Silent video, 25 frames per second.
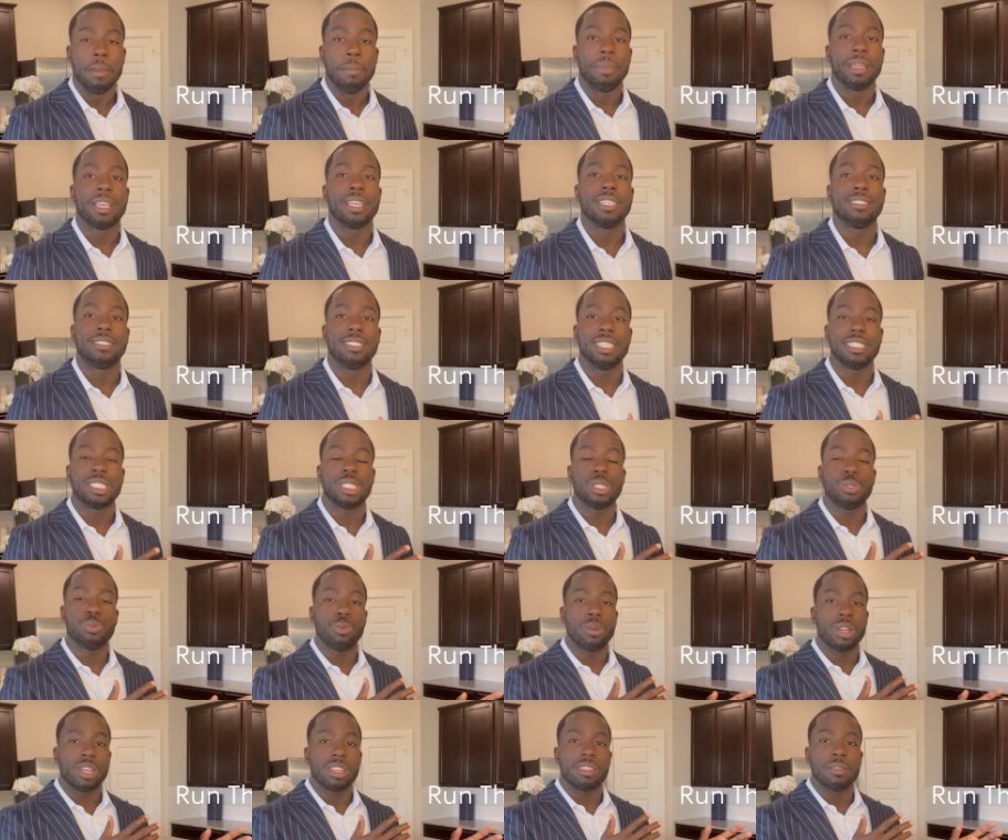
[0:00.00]
Because this is
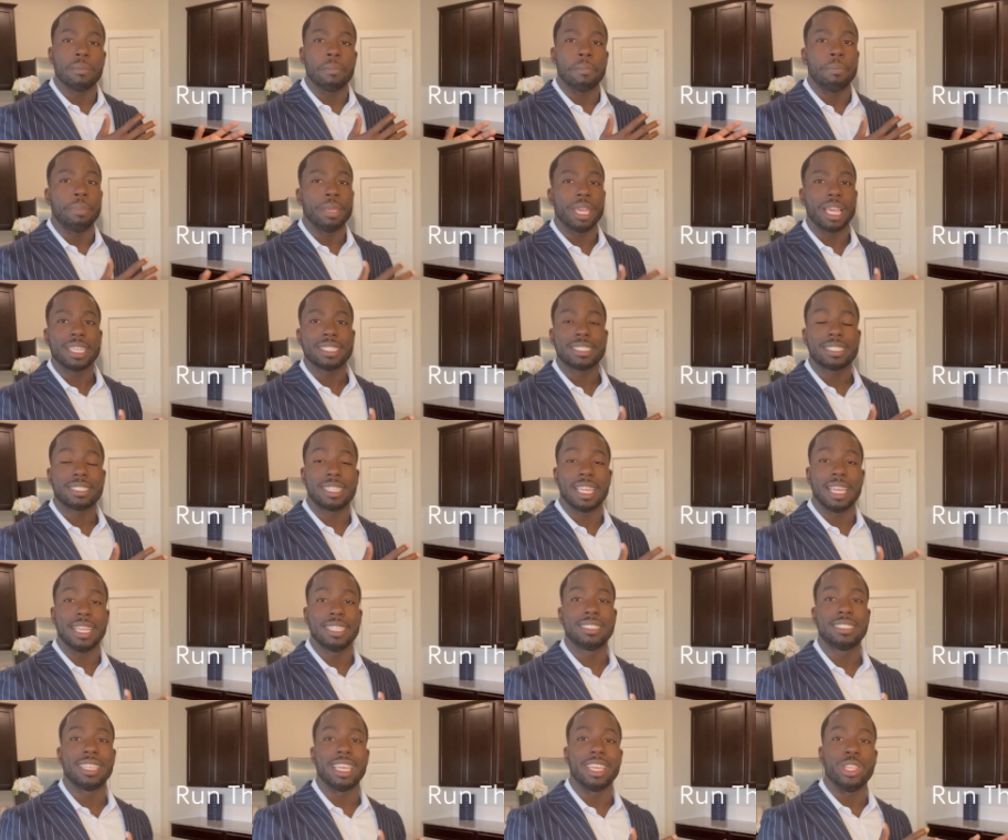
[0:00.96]
one of the biggest
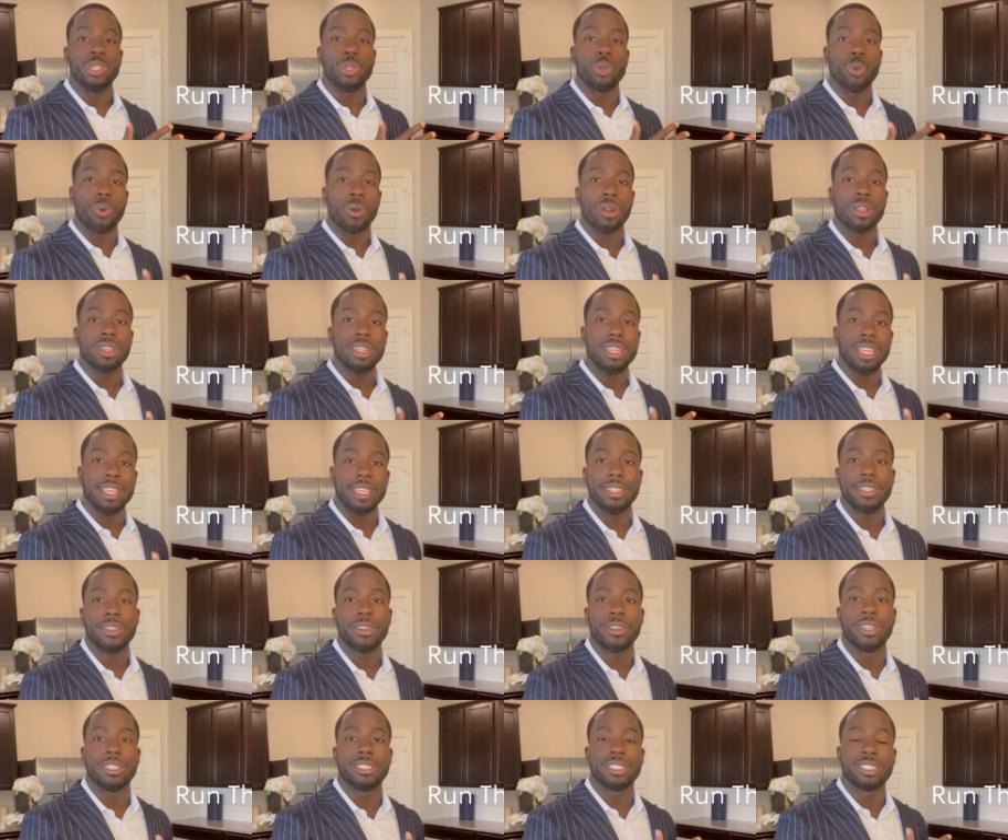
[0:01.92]
things that your
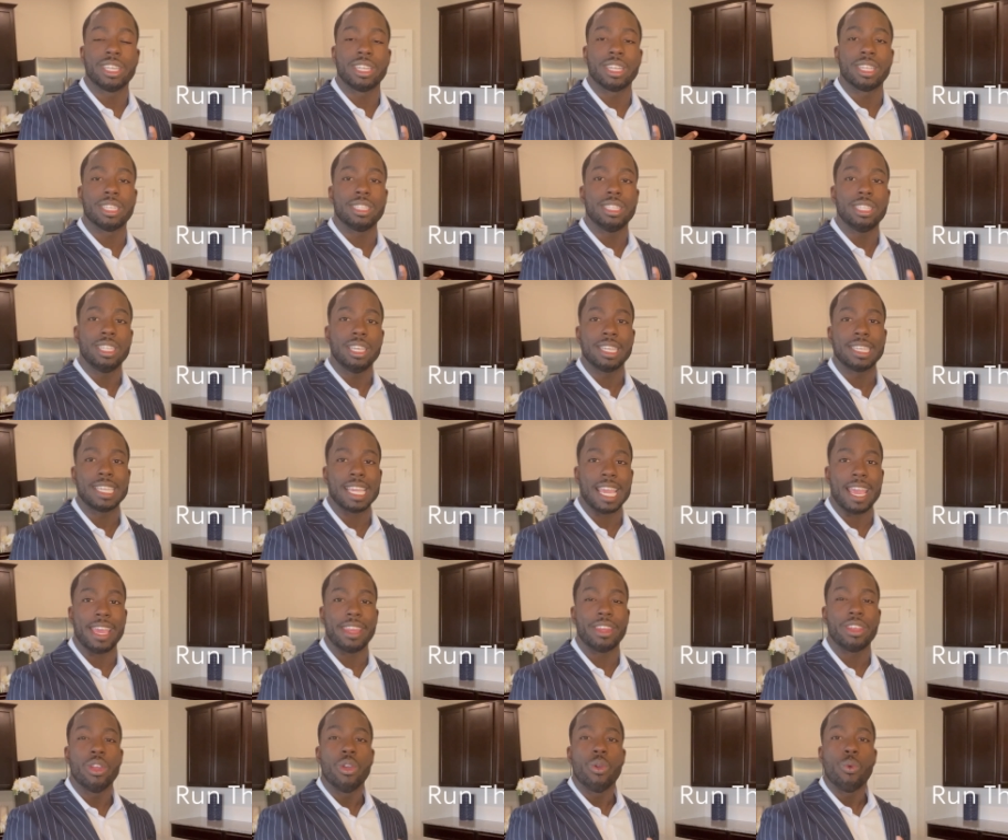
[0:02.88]
lender is going to look
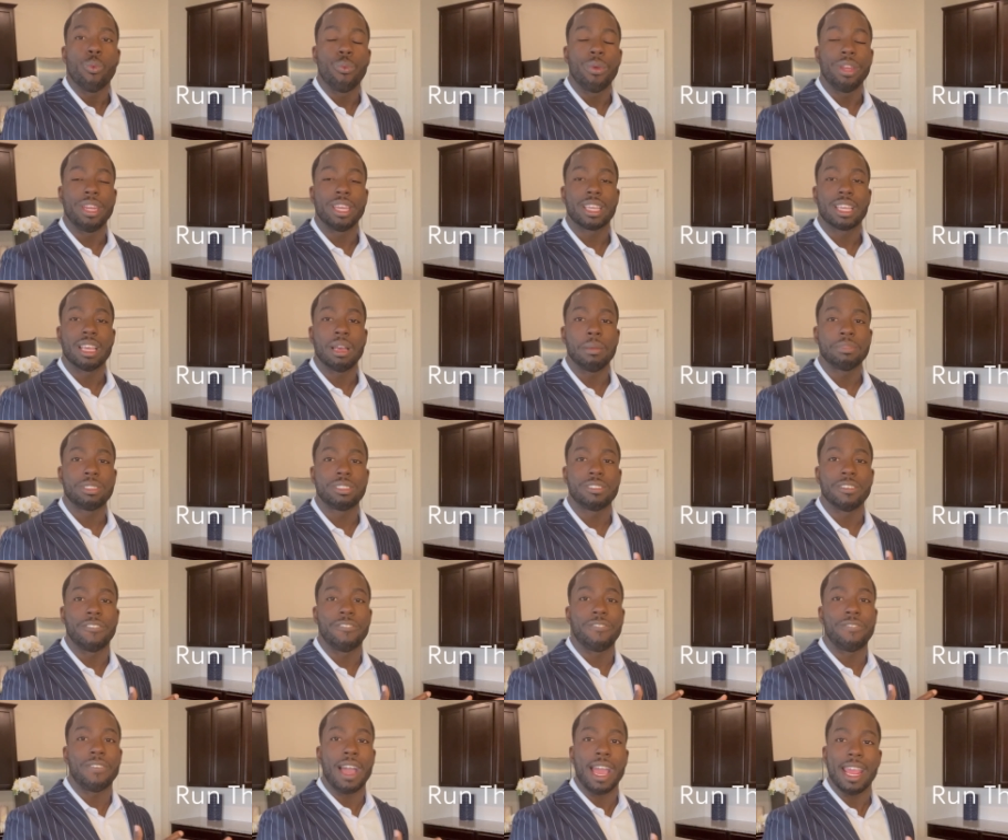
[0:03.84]
at when it comes to
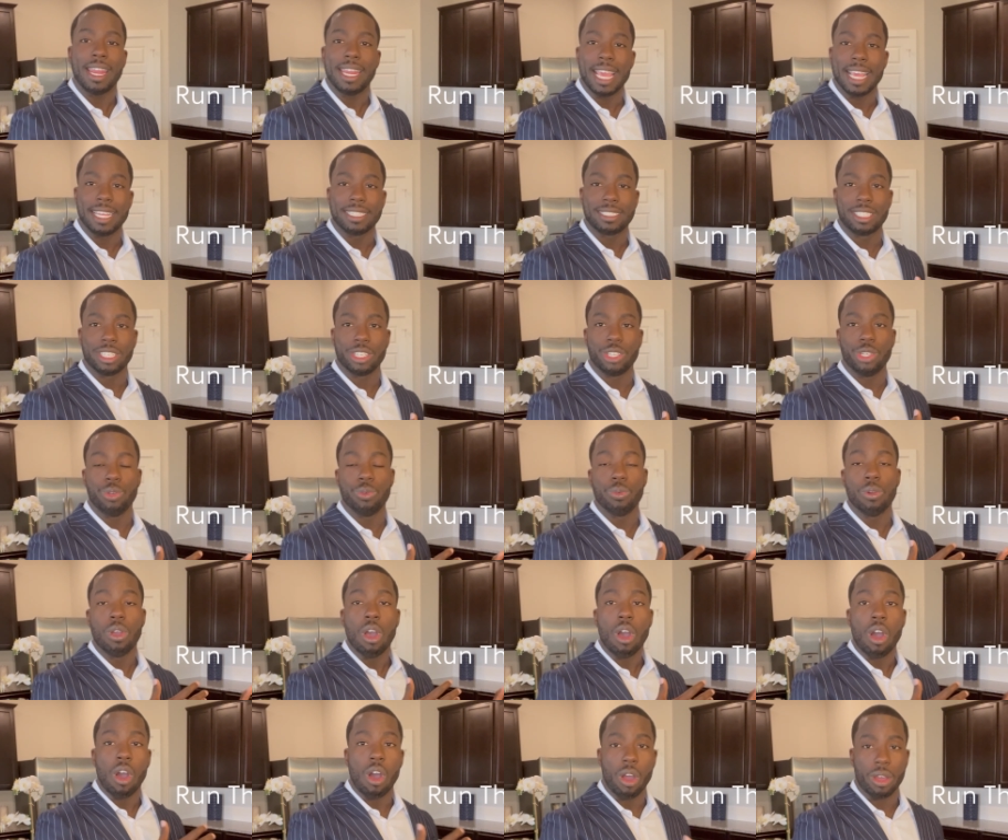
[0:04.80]
financing
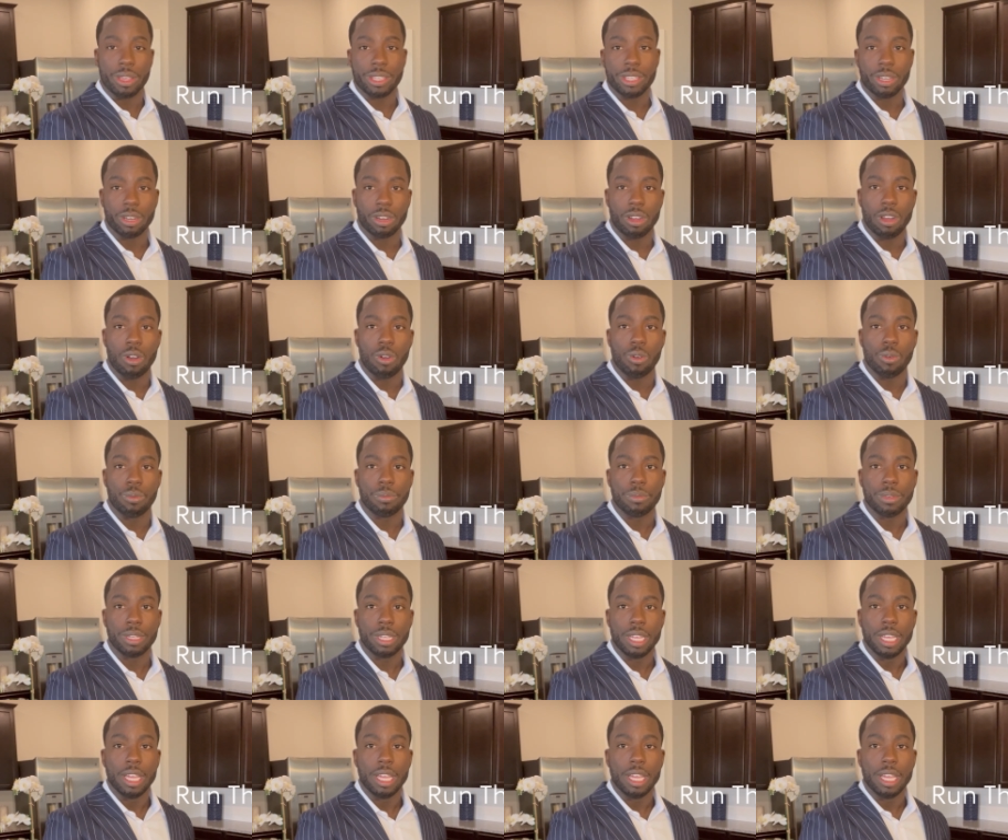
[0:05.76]
you on your home.